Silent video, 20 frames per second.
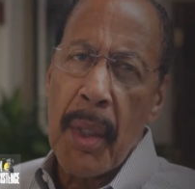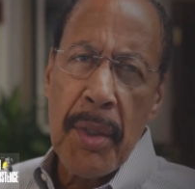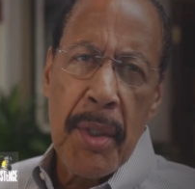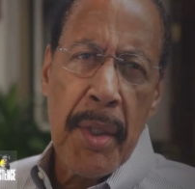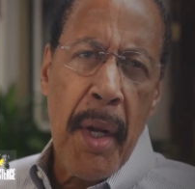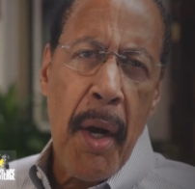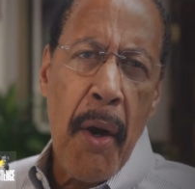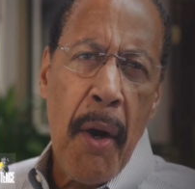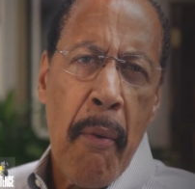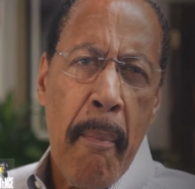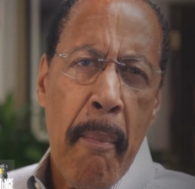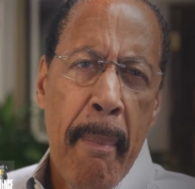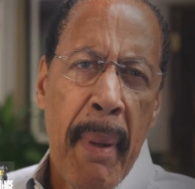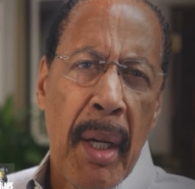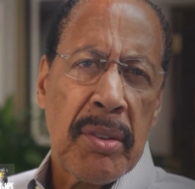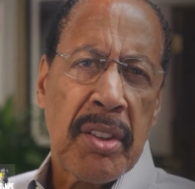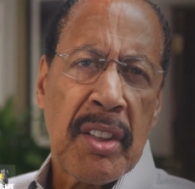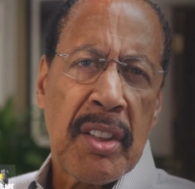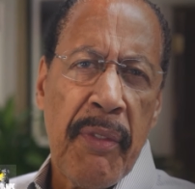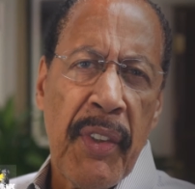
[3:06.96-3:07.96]
you know,
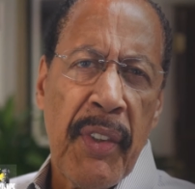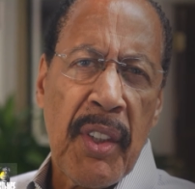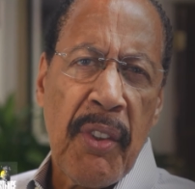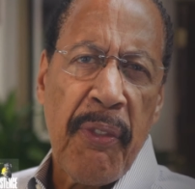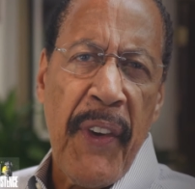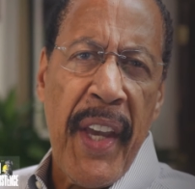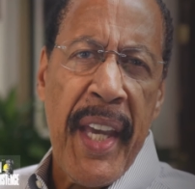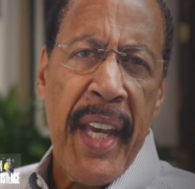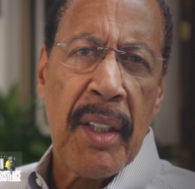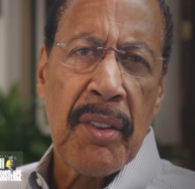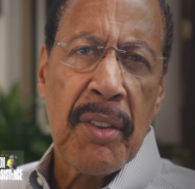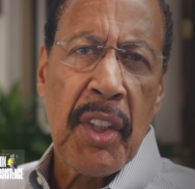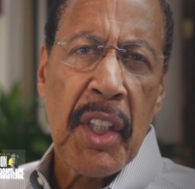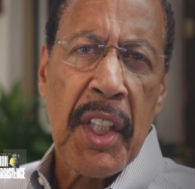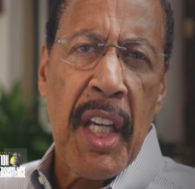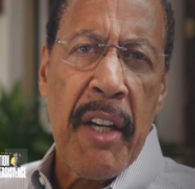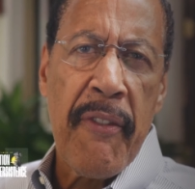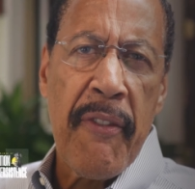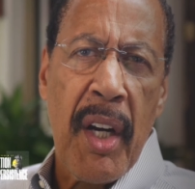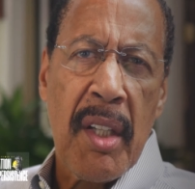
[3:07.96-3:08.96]
most of us fail to
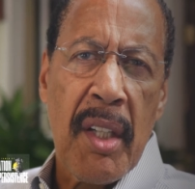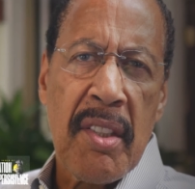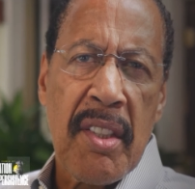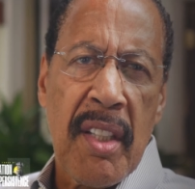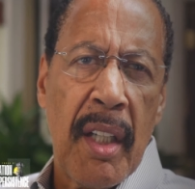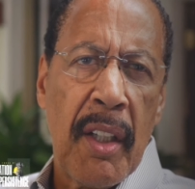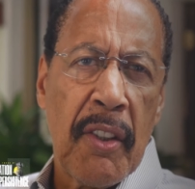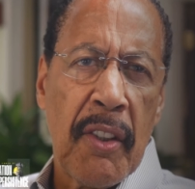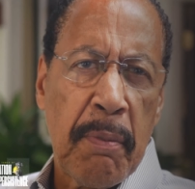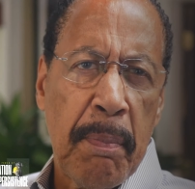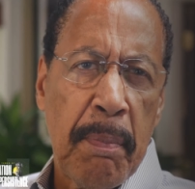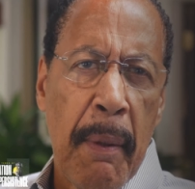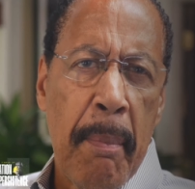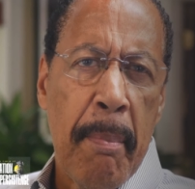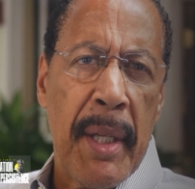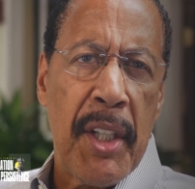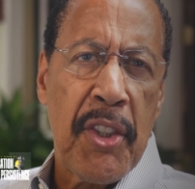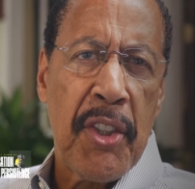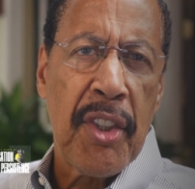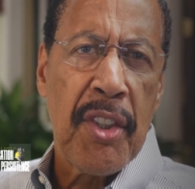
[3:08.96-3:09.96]
give ourselves
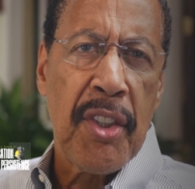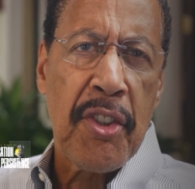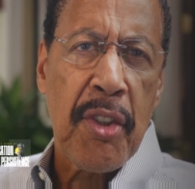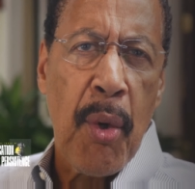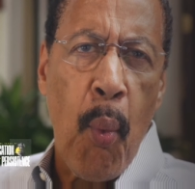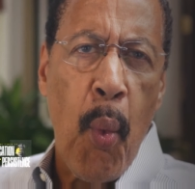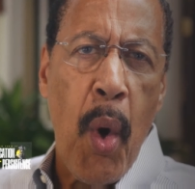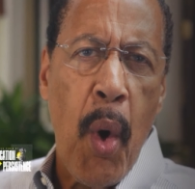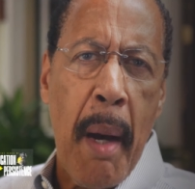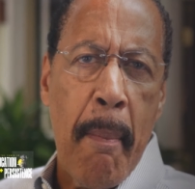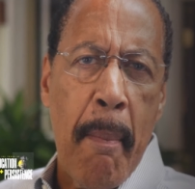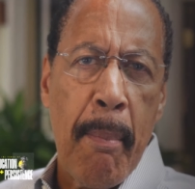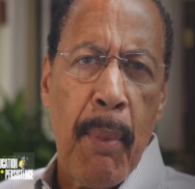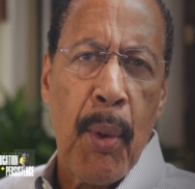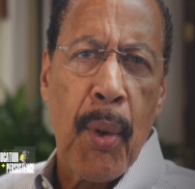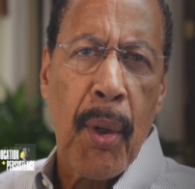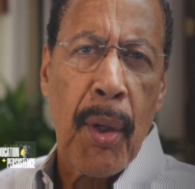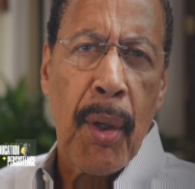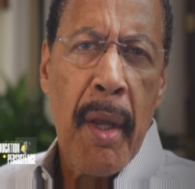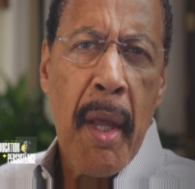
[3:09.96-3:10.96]
permission to want
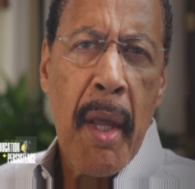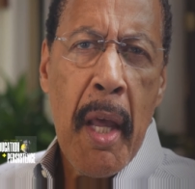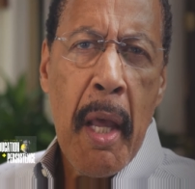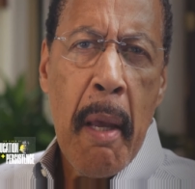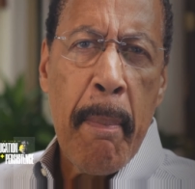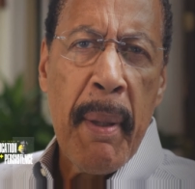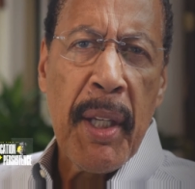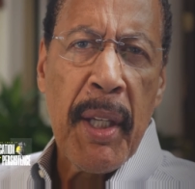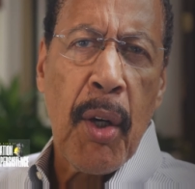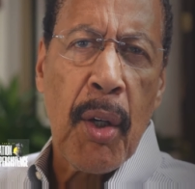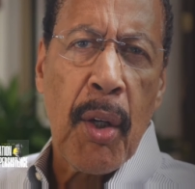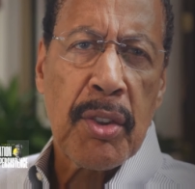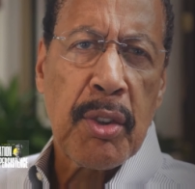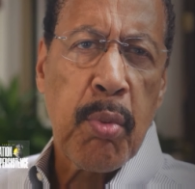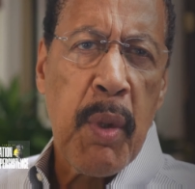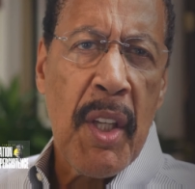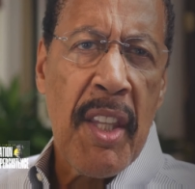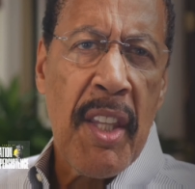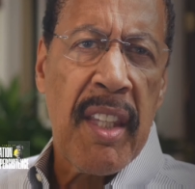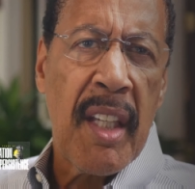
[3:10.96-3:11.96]
more because
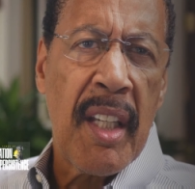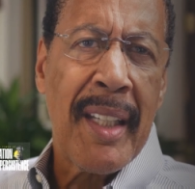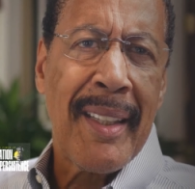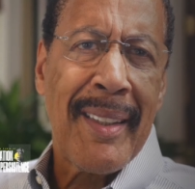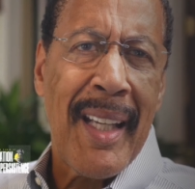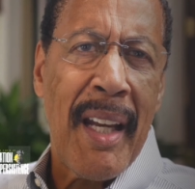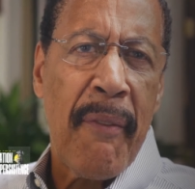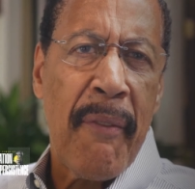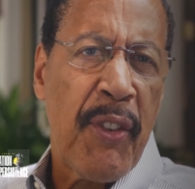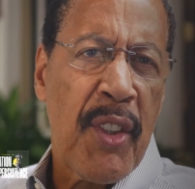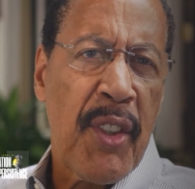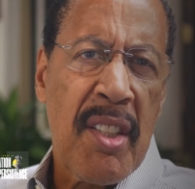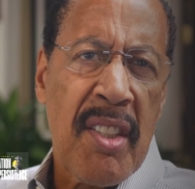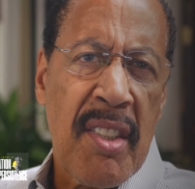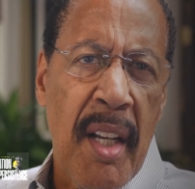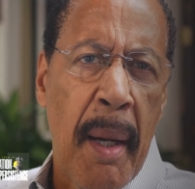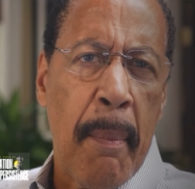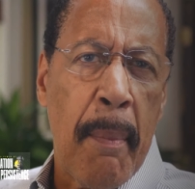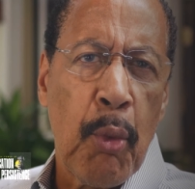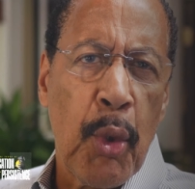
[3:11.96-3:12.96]
we think that for
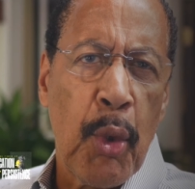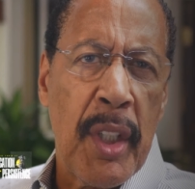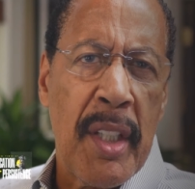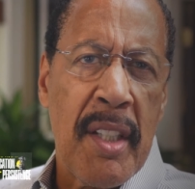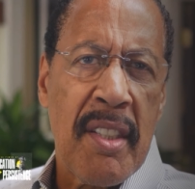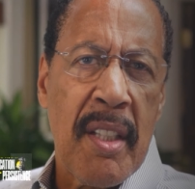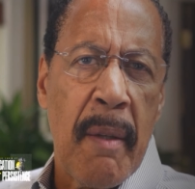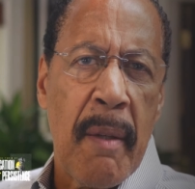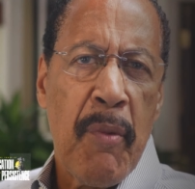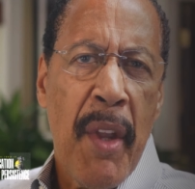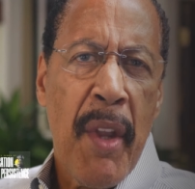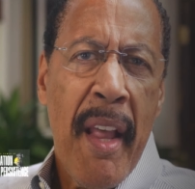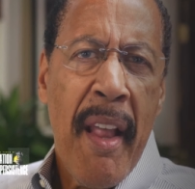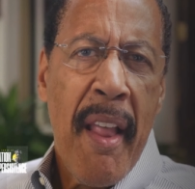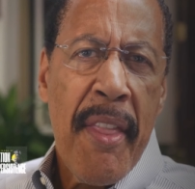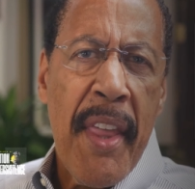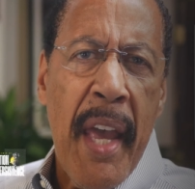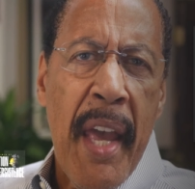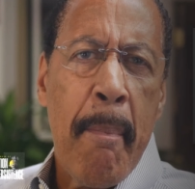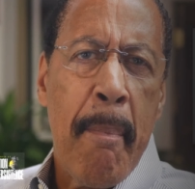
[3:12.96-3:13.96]
some reason
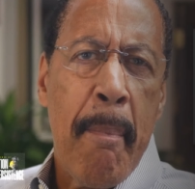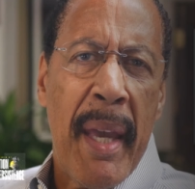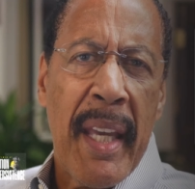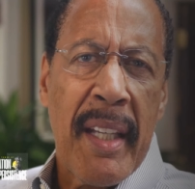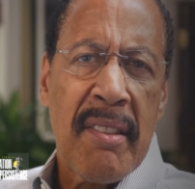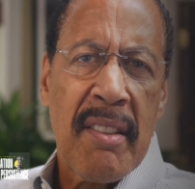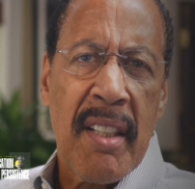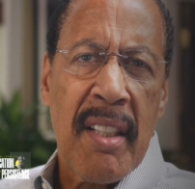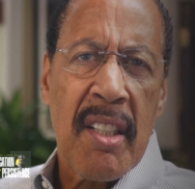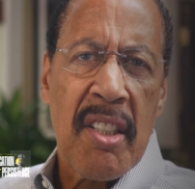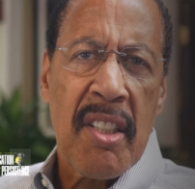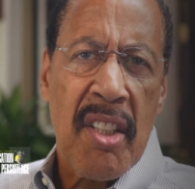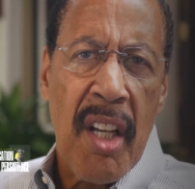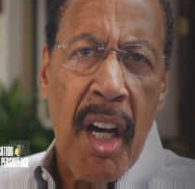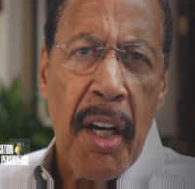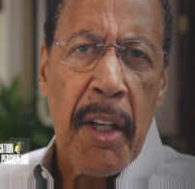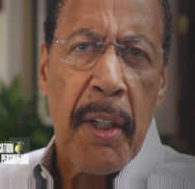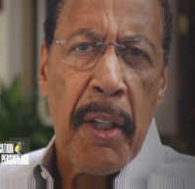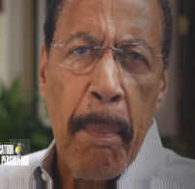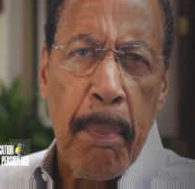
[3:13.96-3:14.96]
that makes us
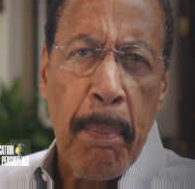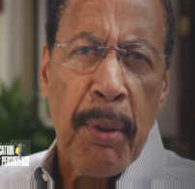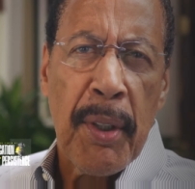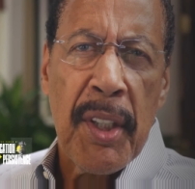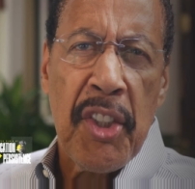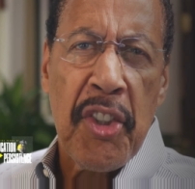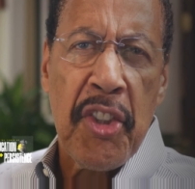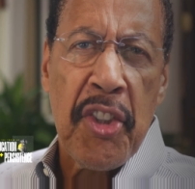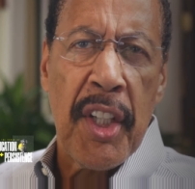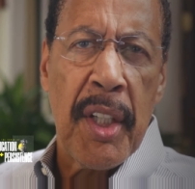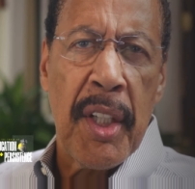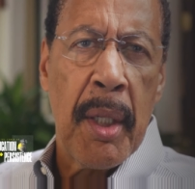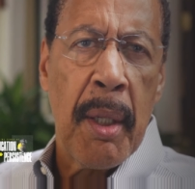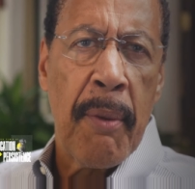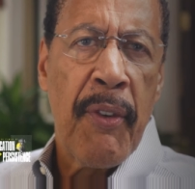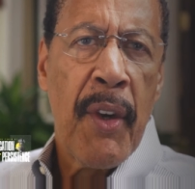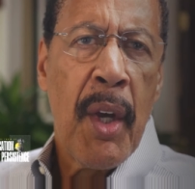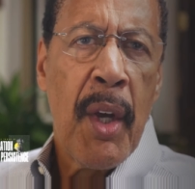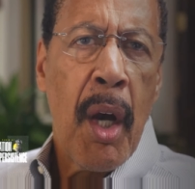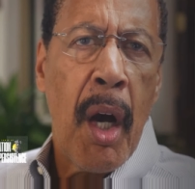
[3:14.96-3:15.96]

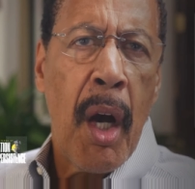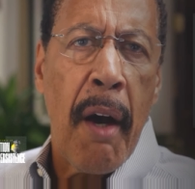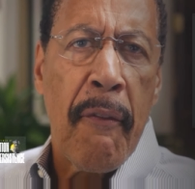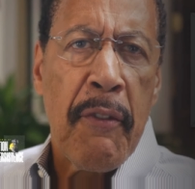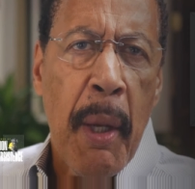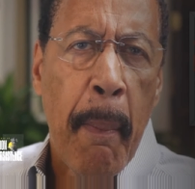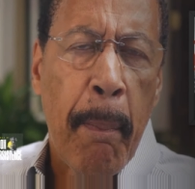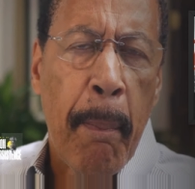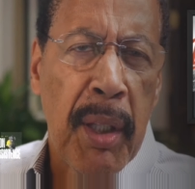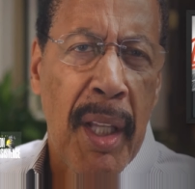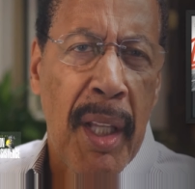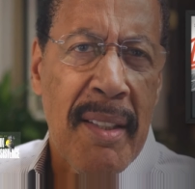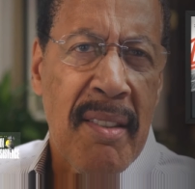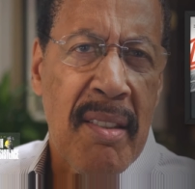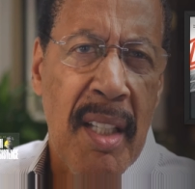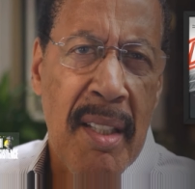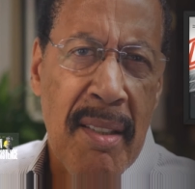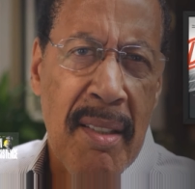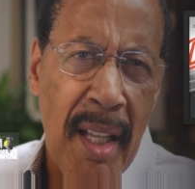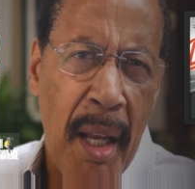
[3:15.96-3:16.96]
unappreciative of the
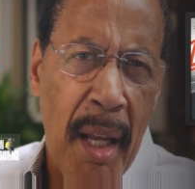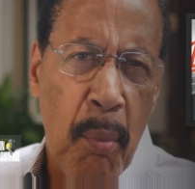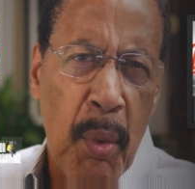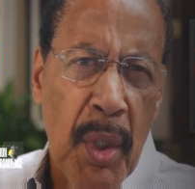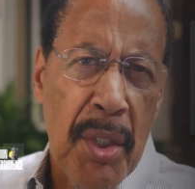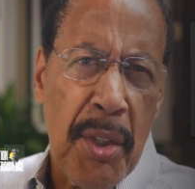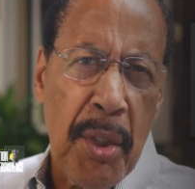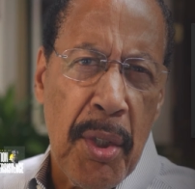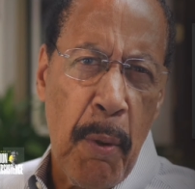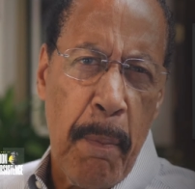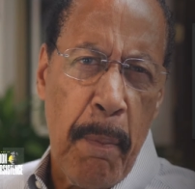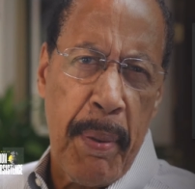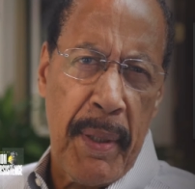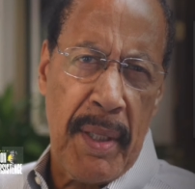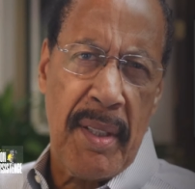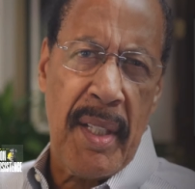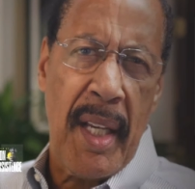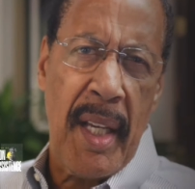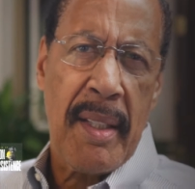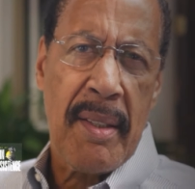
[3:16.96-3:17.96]
blessings that we do
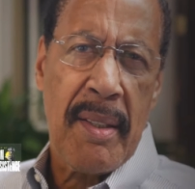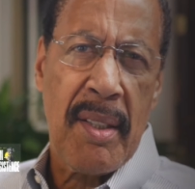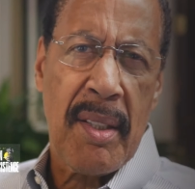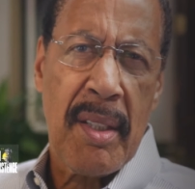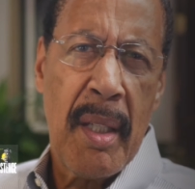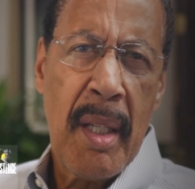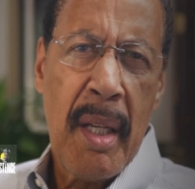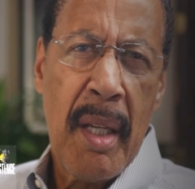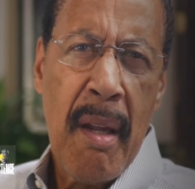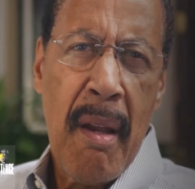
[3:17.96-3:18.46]
possess.